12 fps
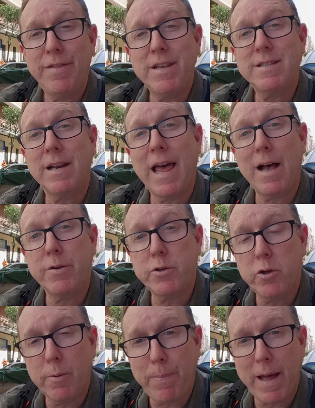this allows
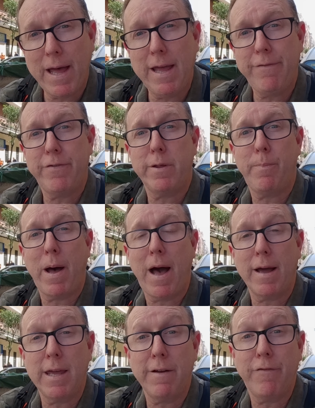you to pay for the
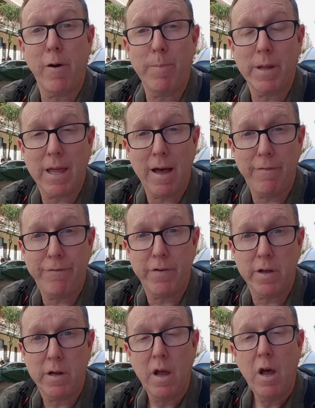parking from the
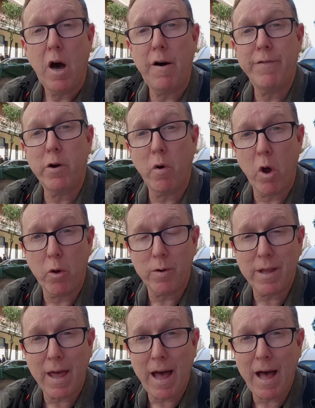comfort of your own
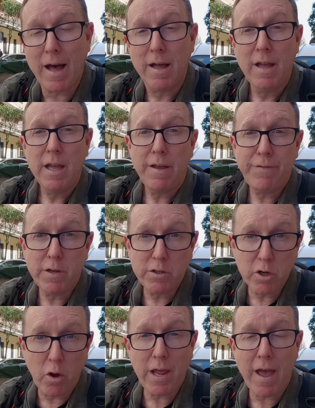car. If you
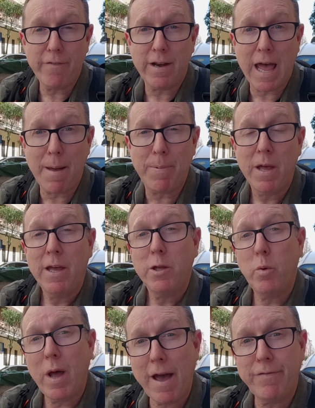don't have an app,
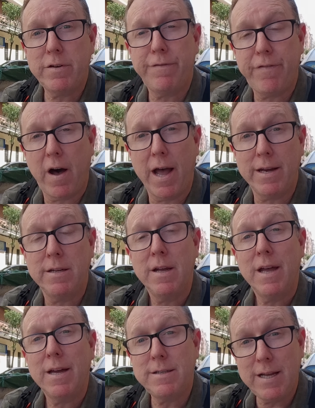you have to find
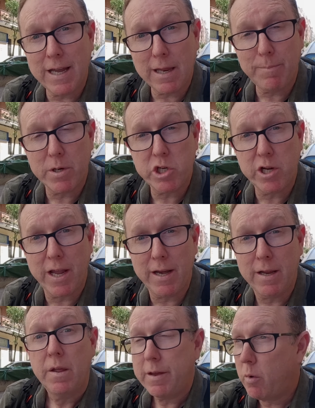a ticket
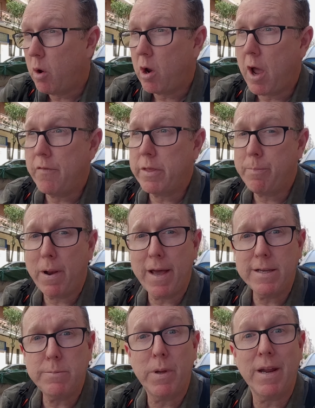machine. They're all over the
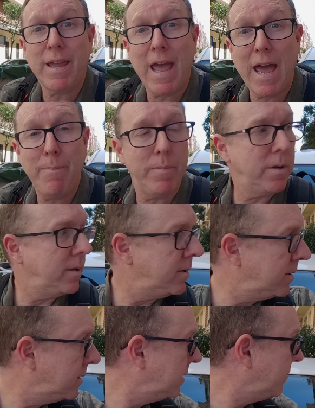place, but it can...
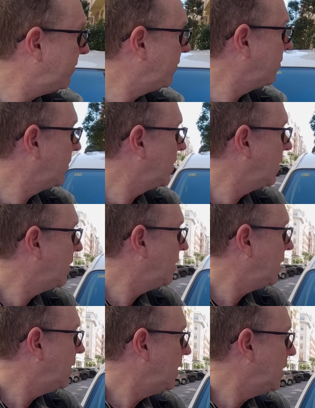Puede
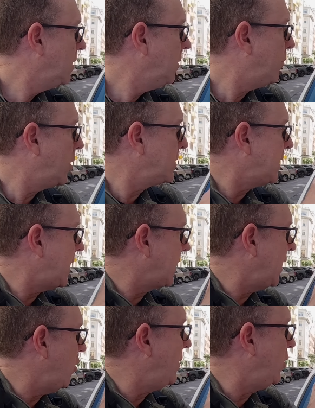estar
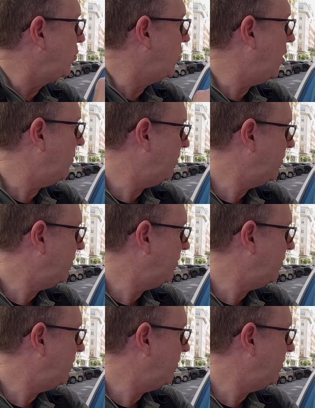aquí un minuto.